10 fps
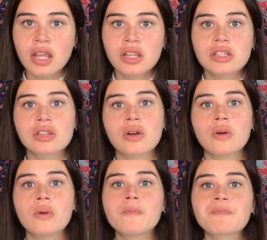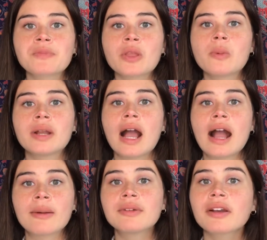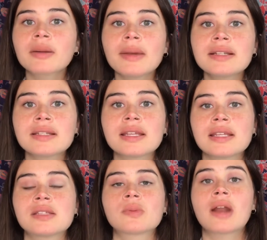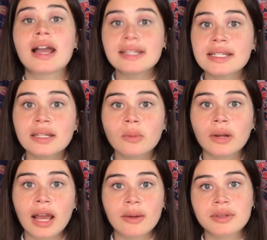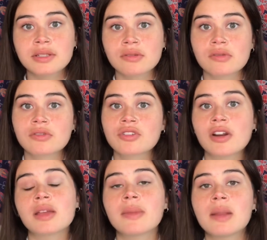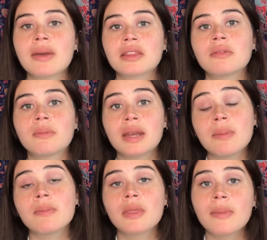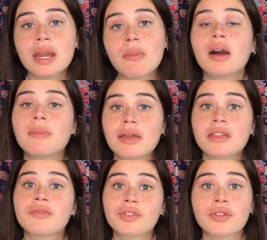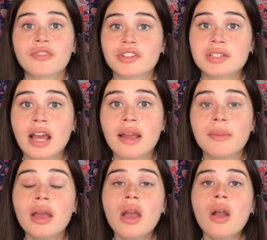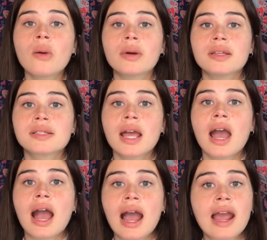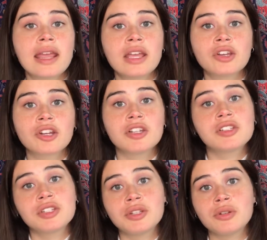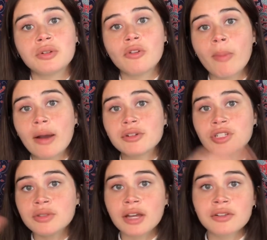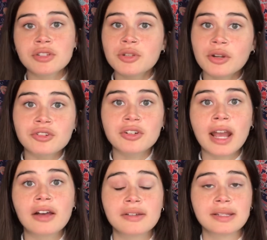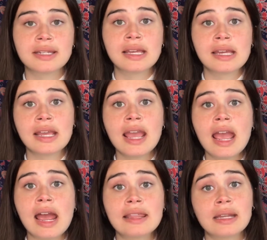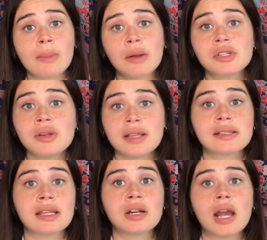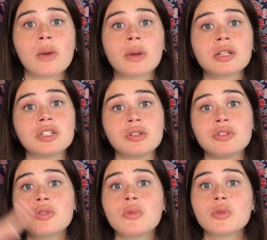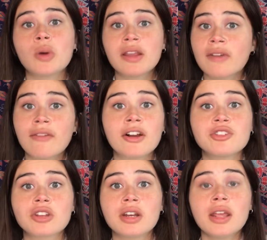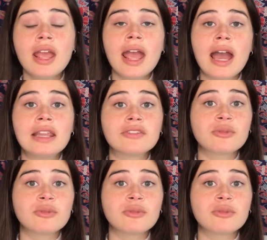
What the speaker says: So what I would recommend is what I did when I was starting the Minnie Maud method for the first time, was I increased to about 2,200 calories a day, and then about 2 days later I worked to 2,500, and then from